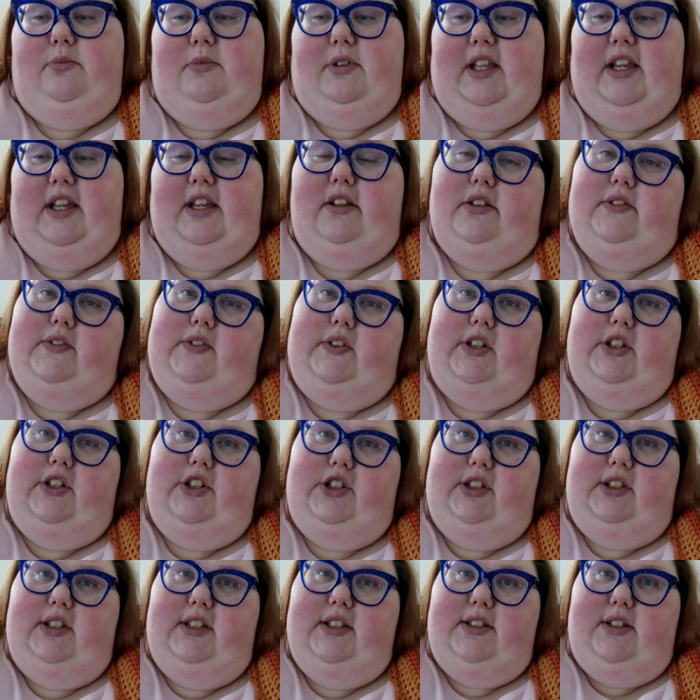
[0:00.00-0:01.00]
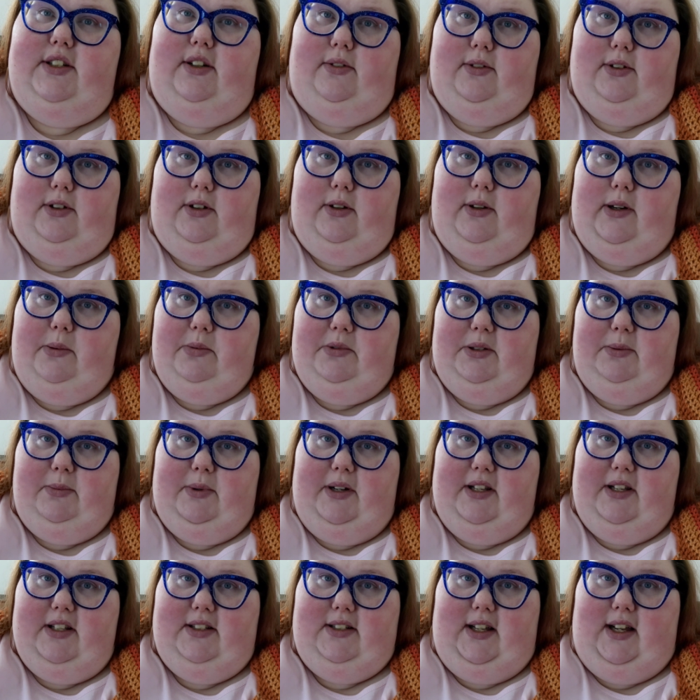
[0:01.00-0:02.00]
They unfortunately don't go up to
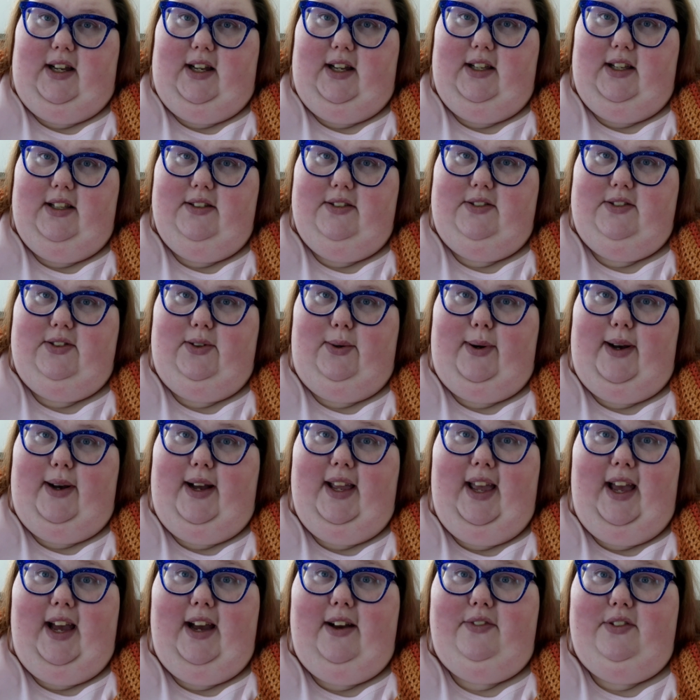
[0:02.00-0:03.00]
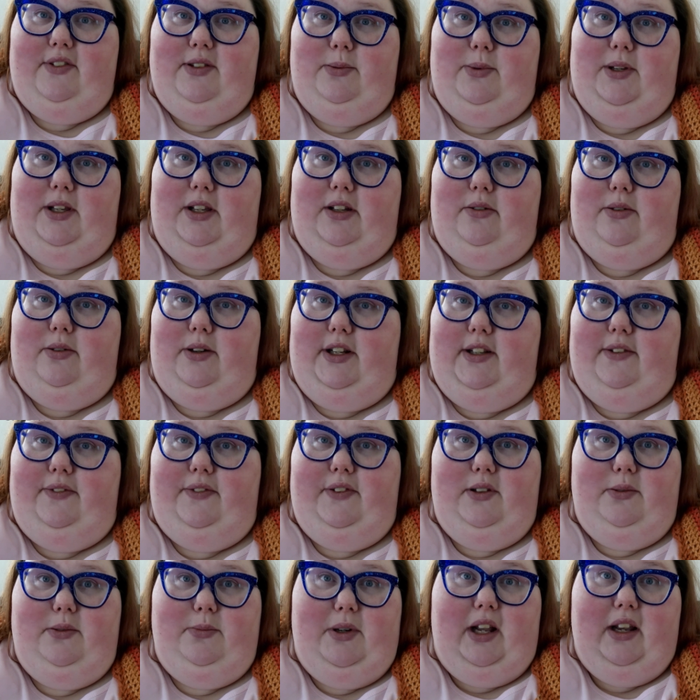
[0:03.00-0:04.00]
my size, so I have to make quite a
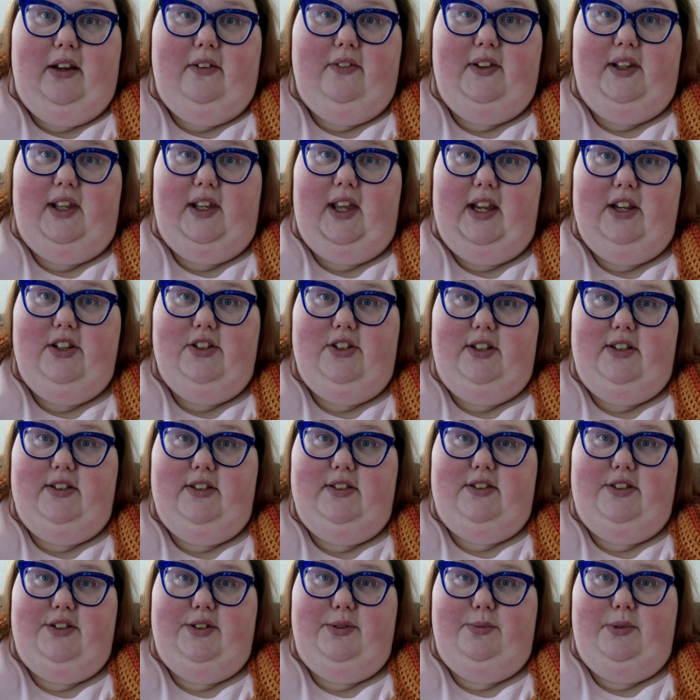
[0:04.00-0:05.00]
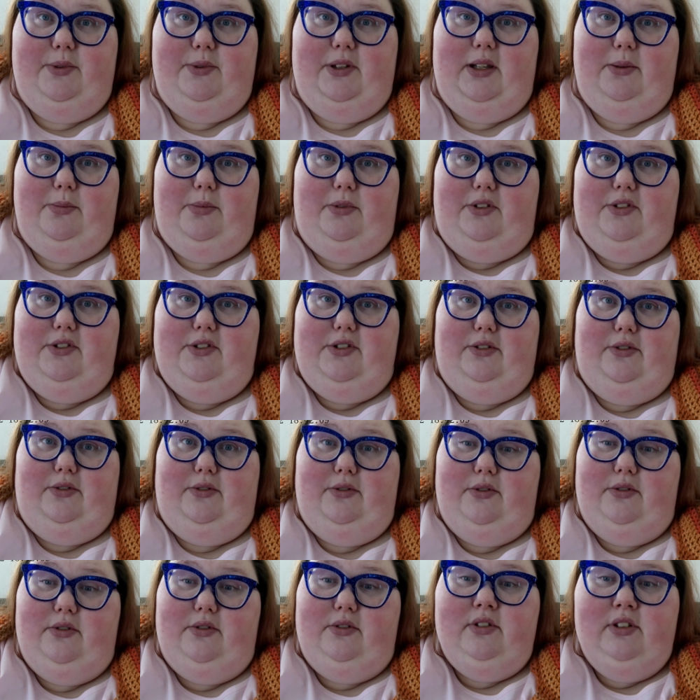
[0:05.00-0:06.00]
few modifications to be able
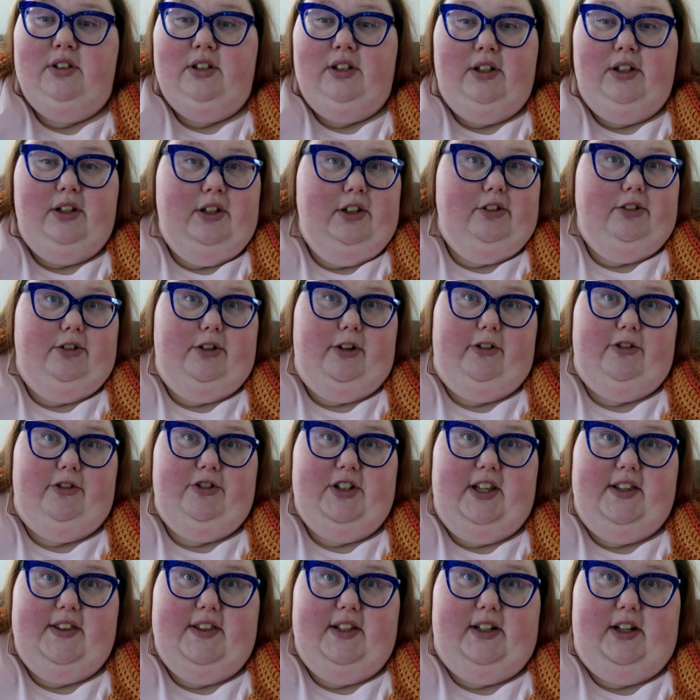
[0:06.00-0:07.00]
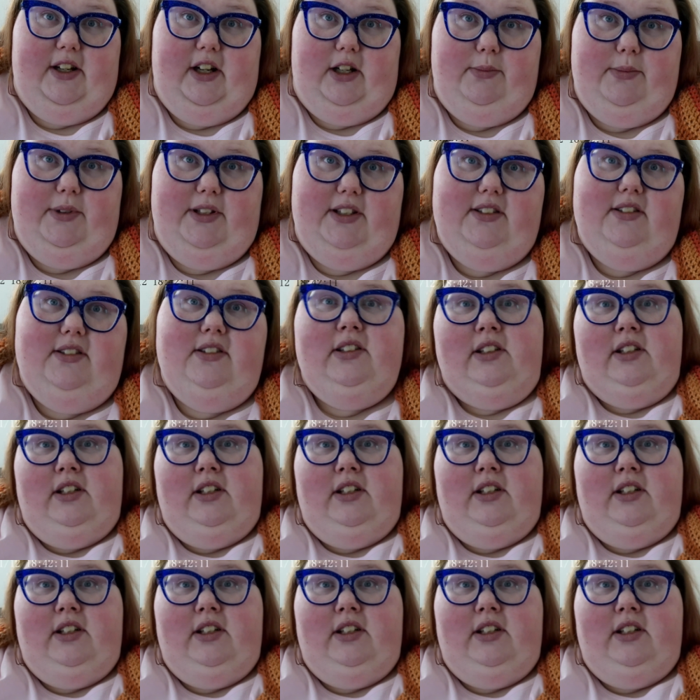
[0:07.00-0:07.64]
to crochet the garment.